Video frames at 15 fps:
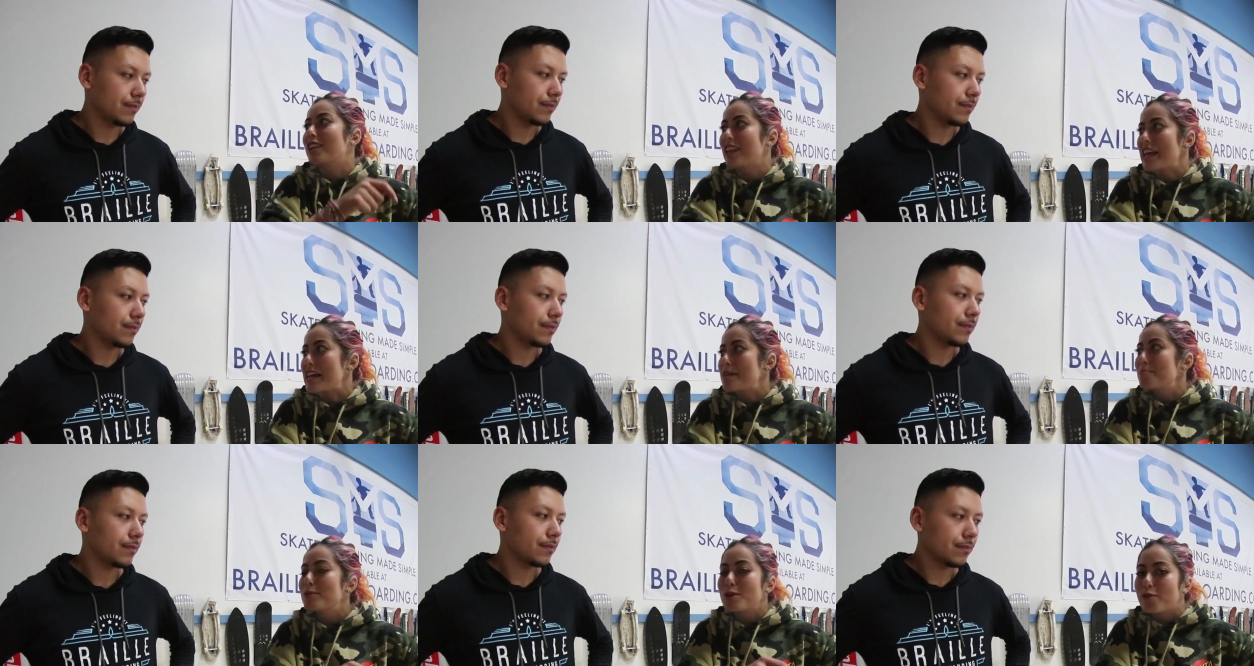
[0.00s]

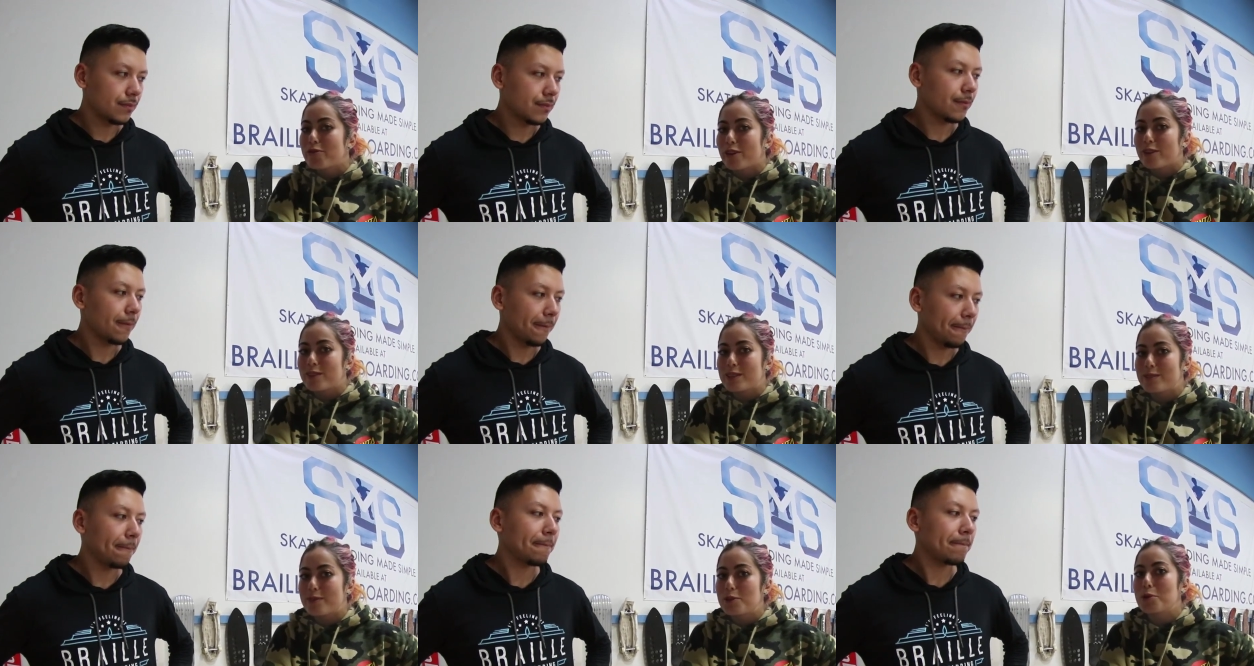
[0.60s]
Speaker 1: claim so far in
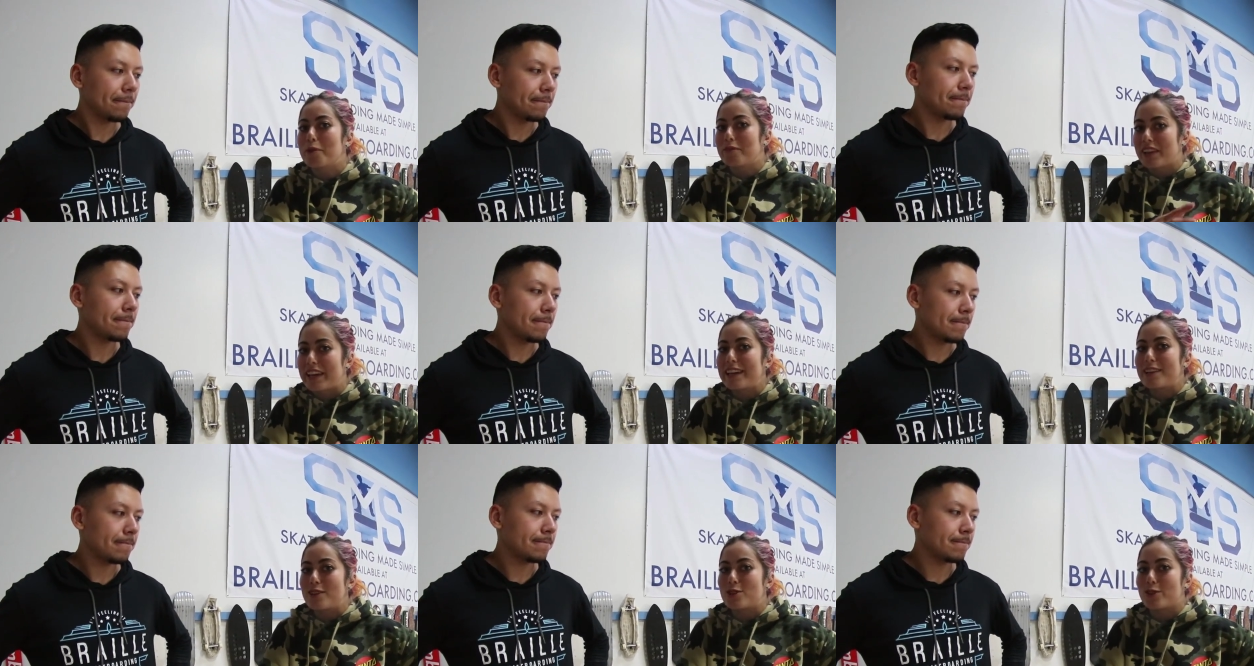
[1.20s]
this video, I've
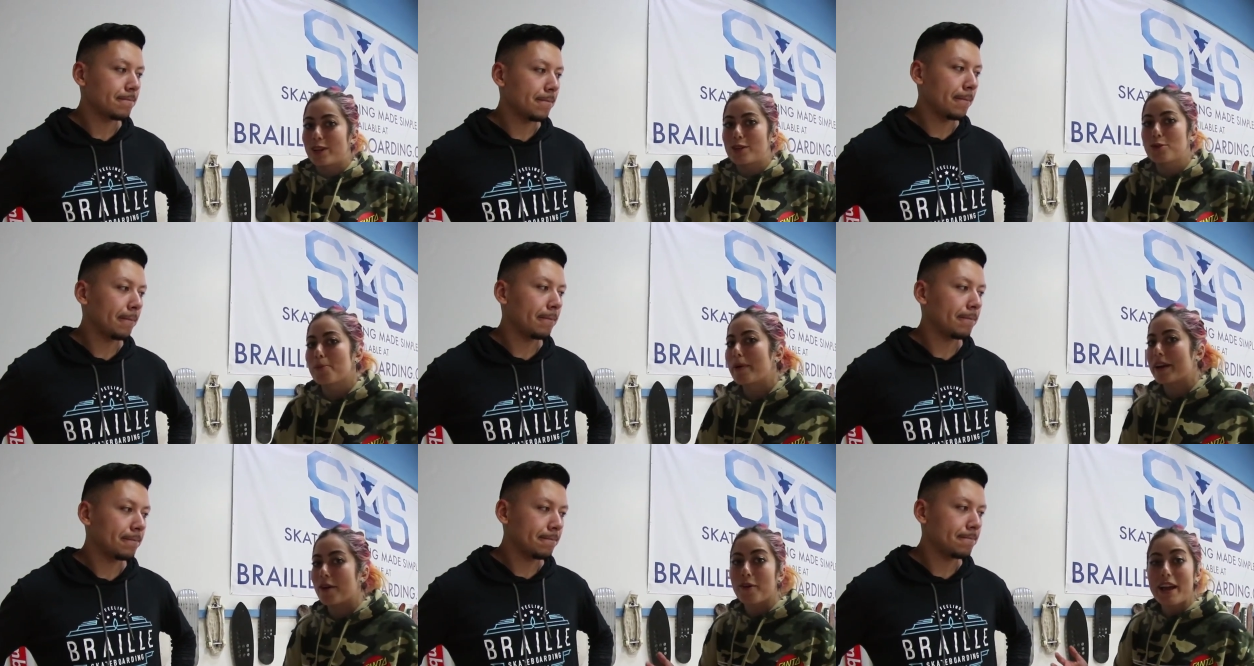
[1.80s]
landed the trick. So I'm
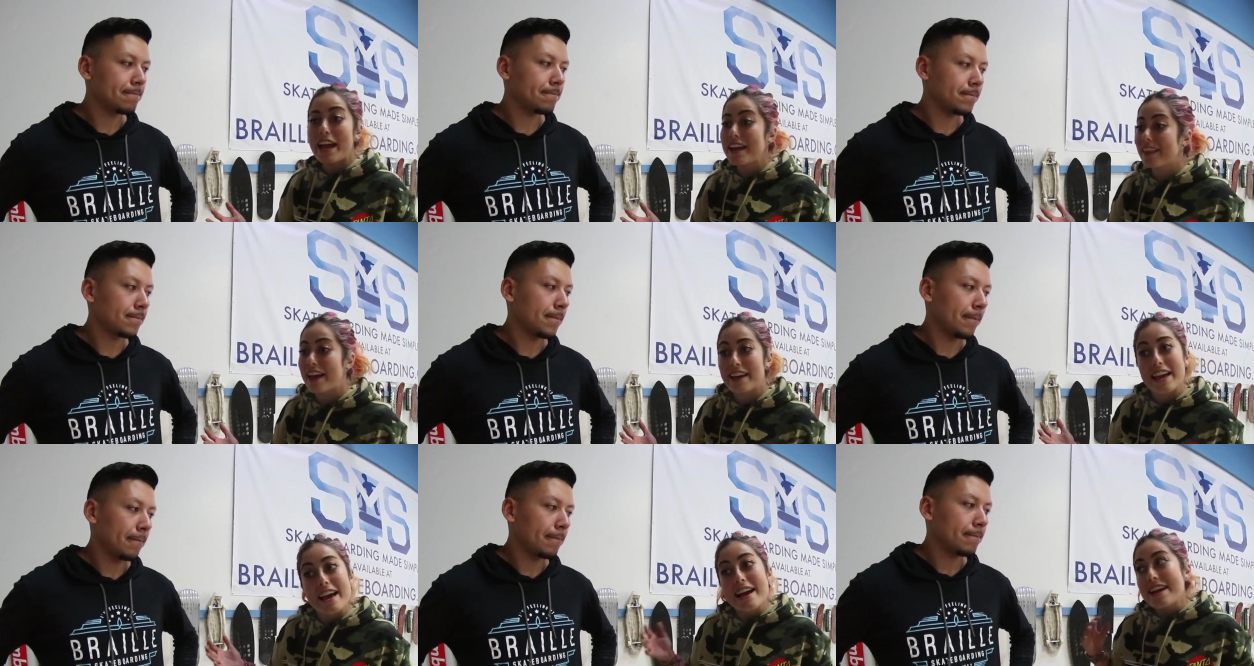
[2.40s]
like, okay,
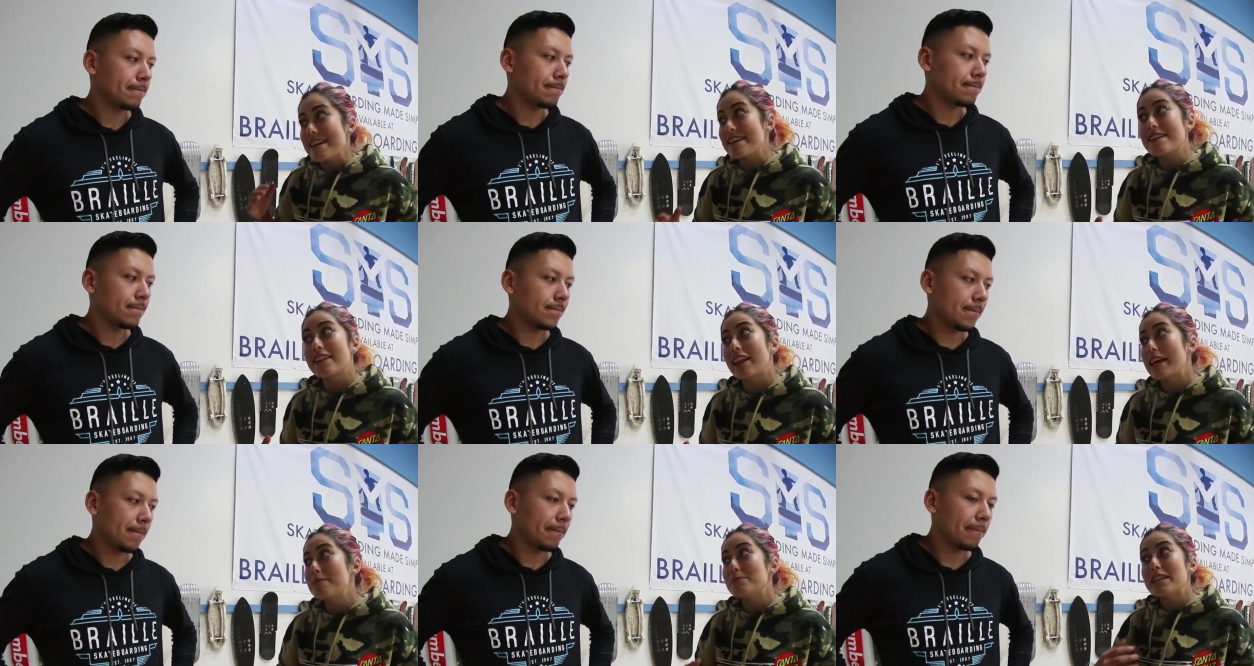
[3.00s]
like he
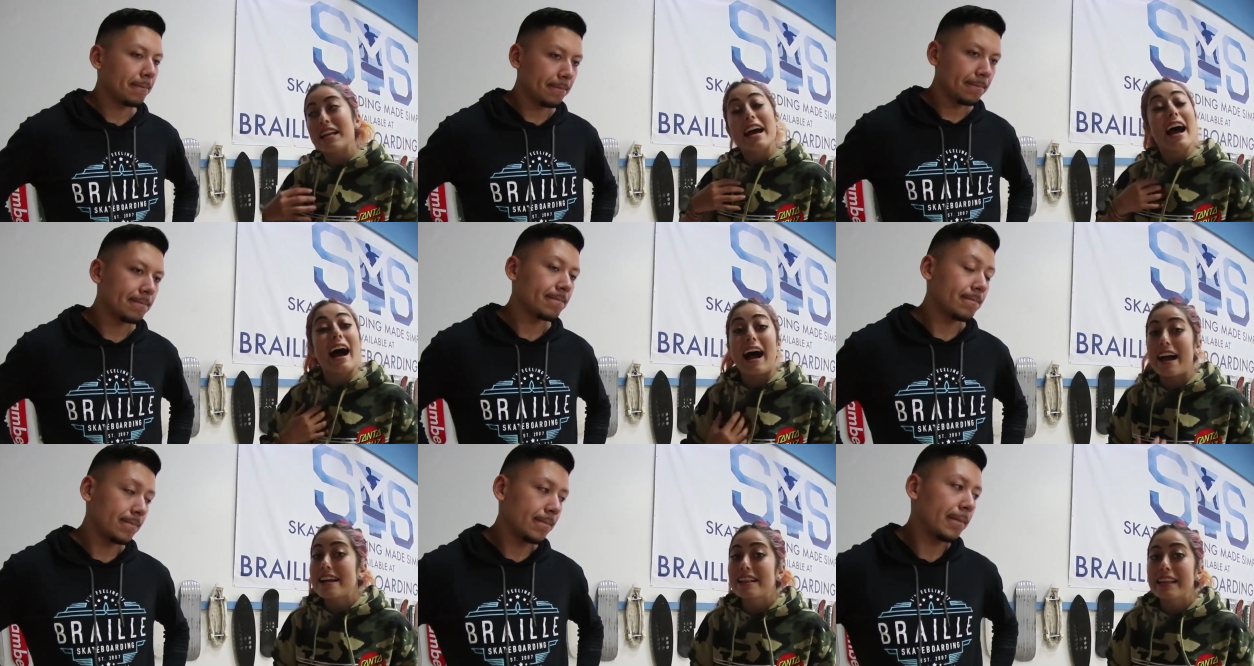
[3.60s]
claimed it,
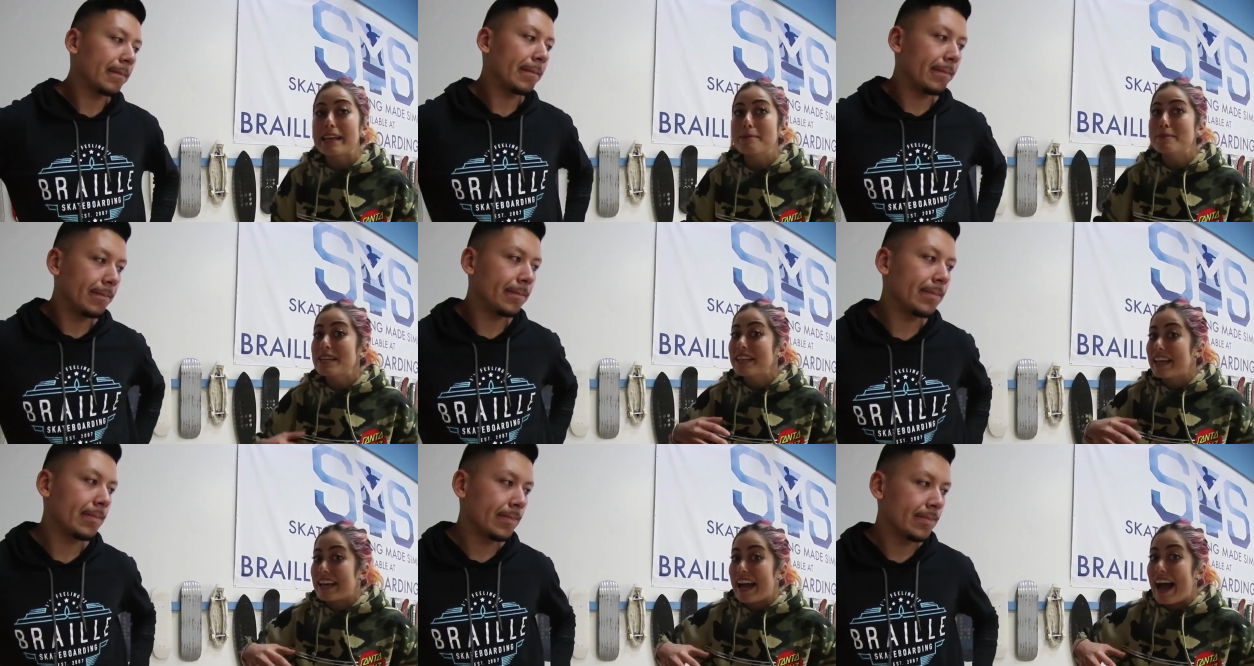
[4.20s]
I claimed
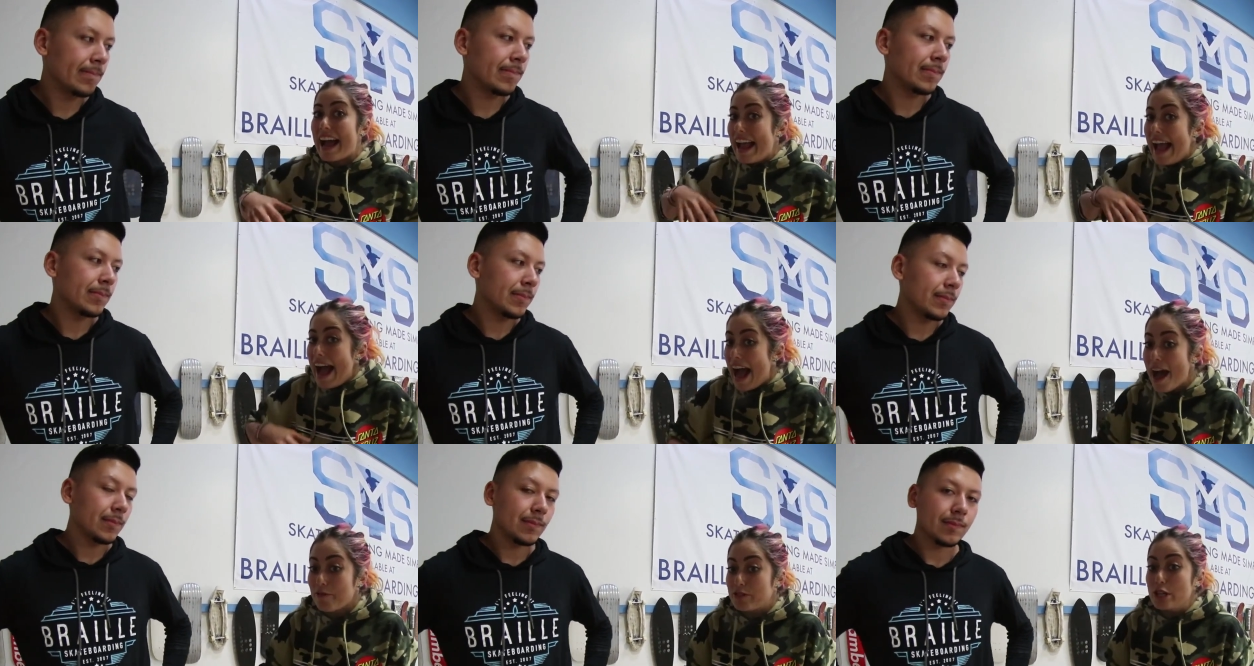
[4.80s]
it, like I
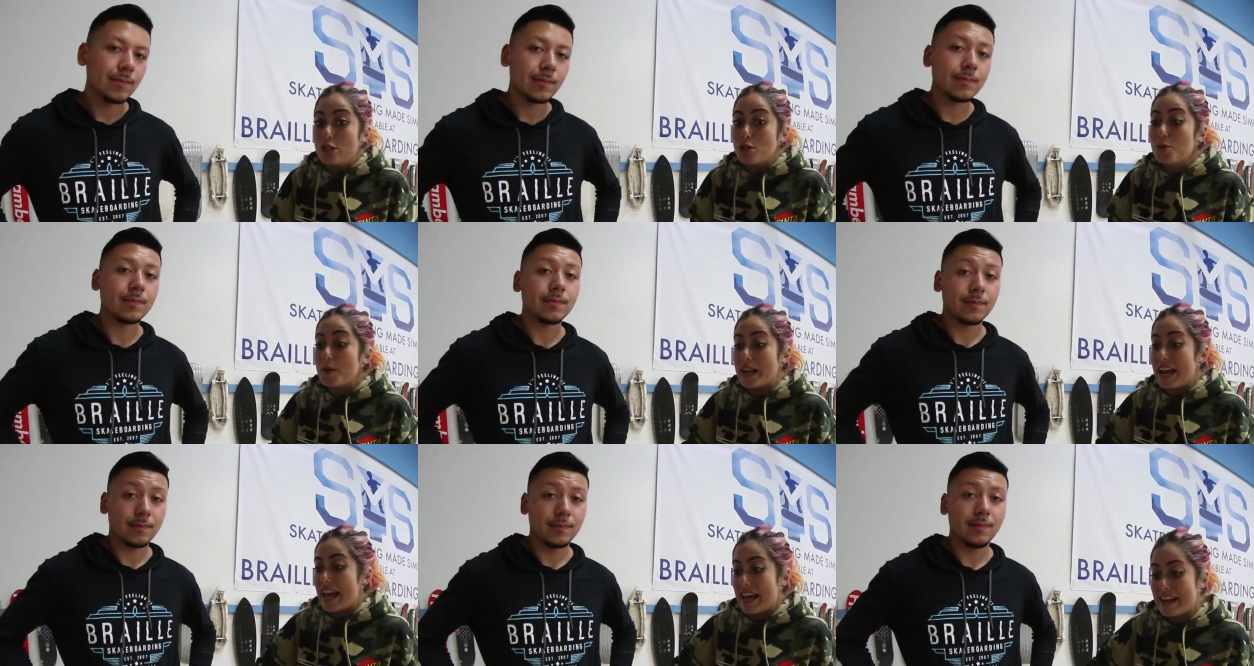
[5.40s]
have to do
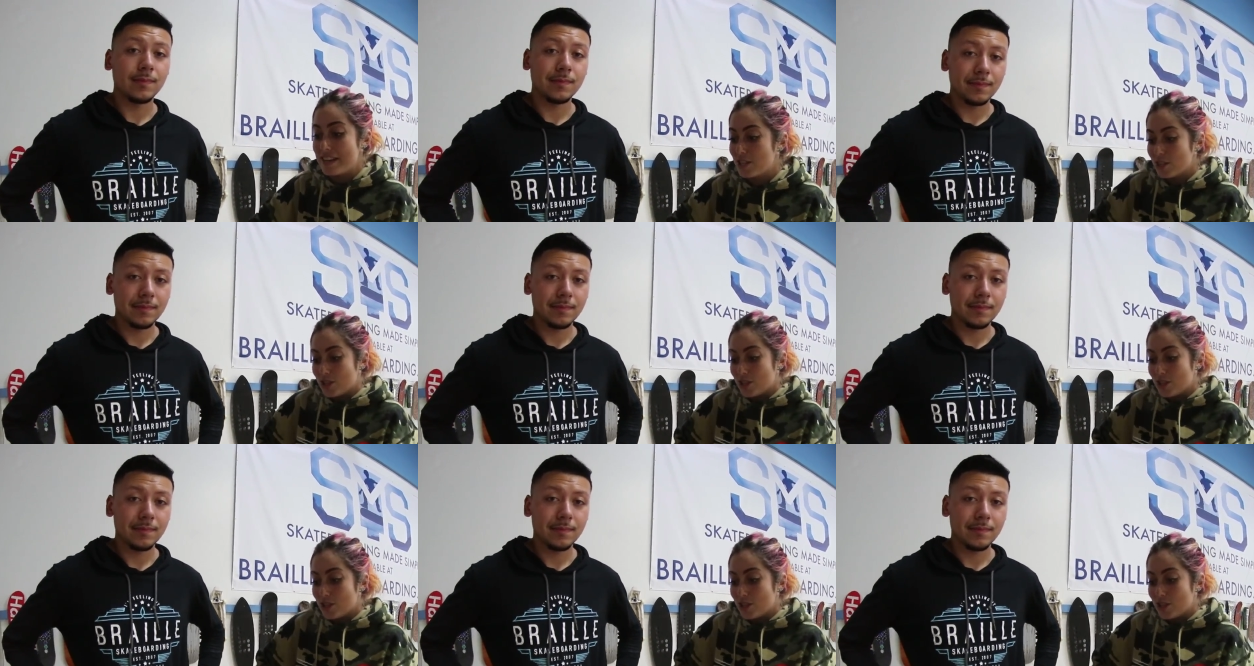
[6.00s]
it. And it